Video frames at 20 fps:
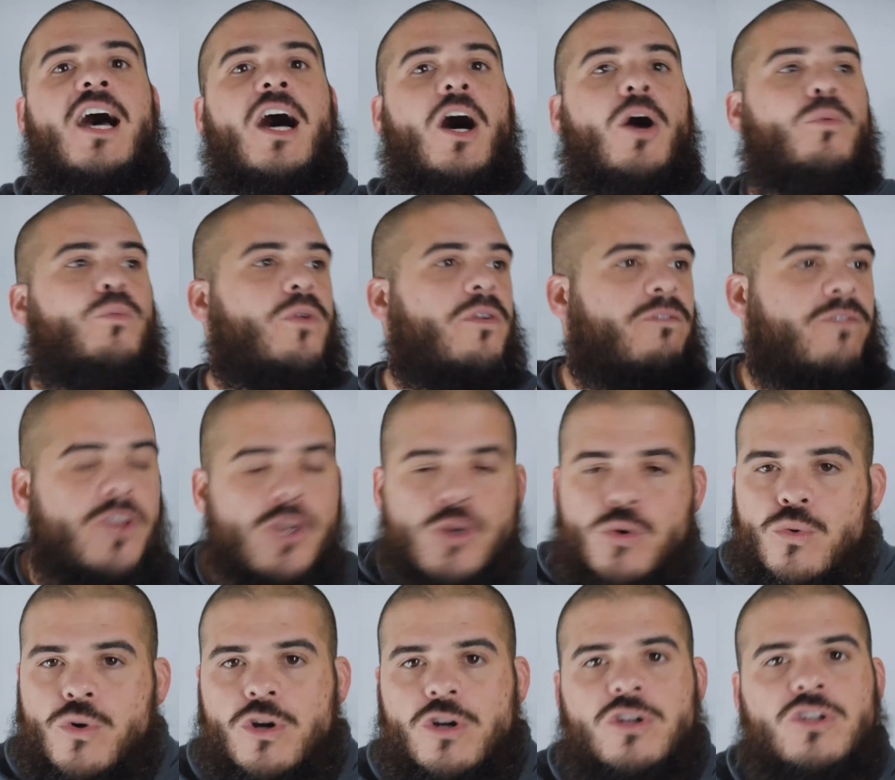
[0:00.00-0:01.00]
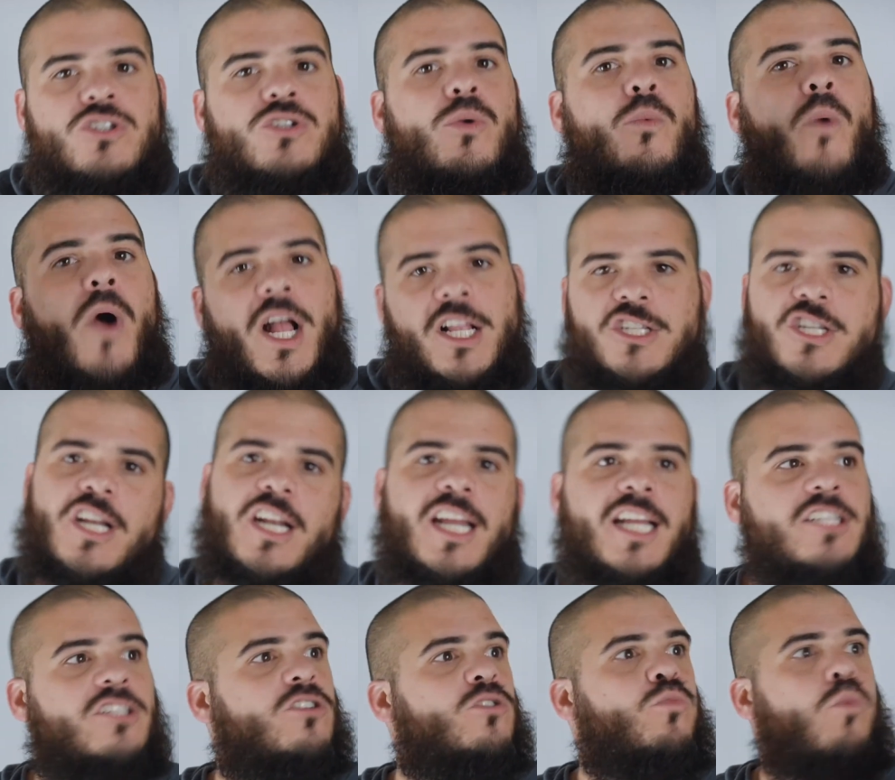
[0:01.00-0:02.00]
reviewers, or watch
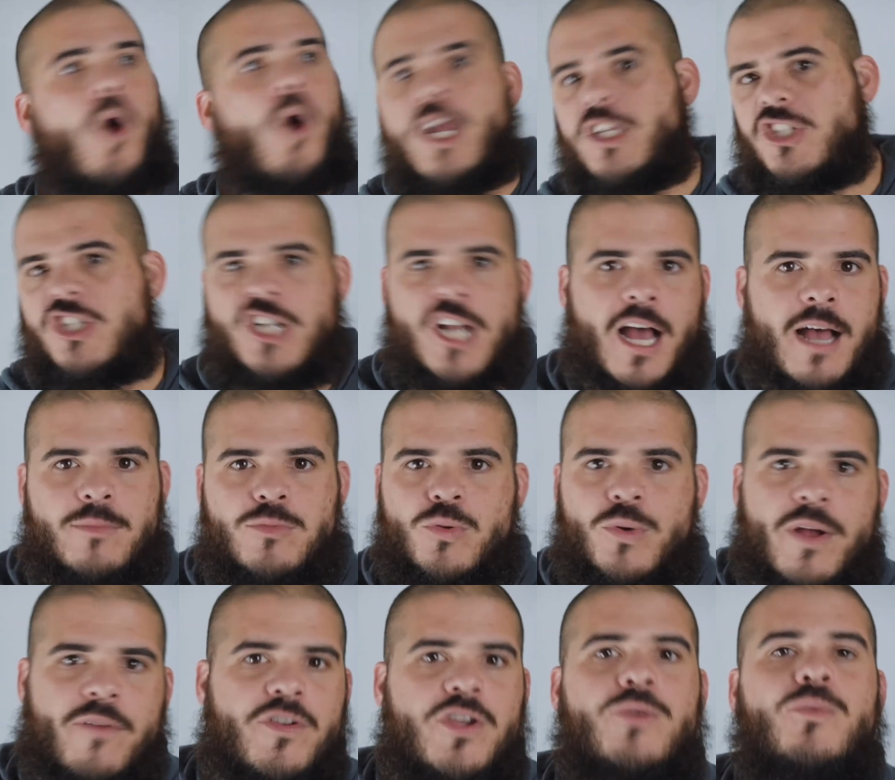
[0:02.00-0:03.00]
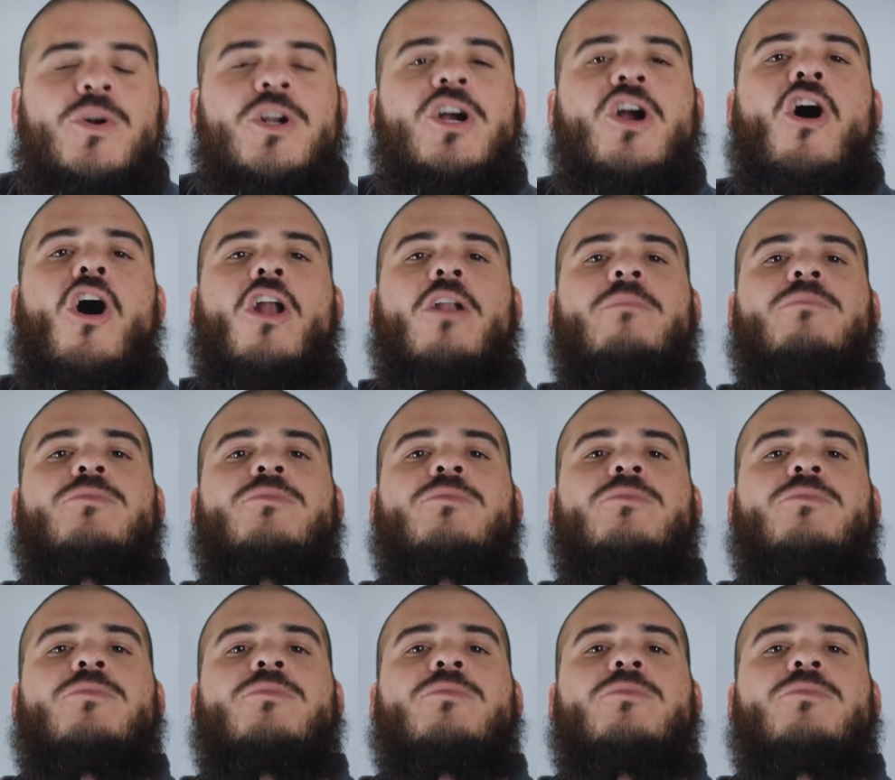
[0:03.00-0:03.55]
collectors, watch snobs, whatever you want to call